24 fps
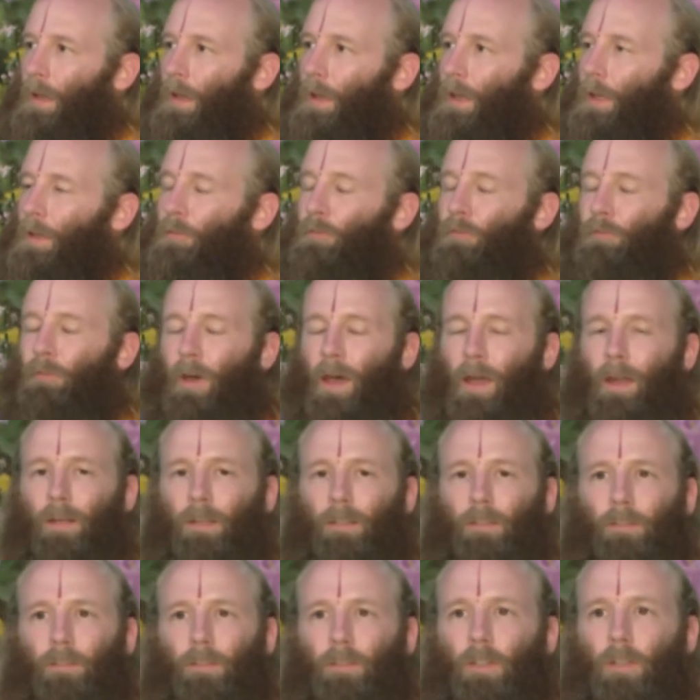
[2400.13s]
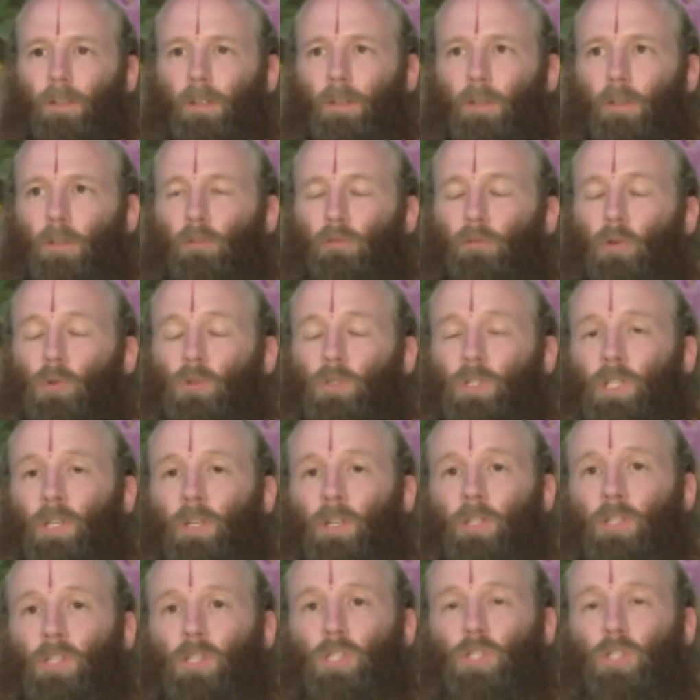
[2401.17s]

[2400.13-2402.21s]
In fact, devotion is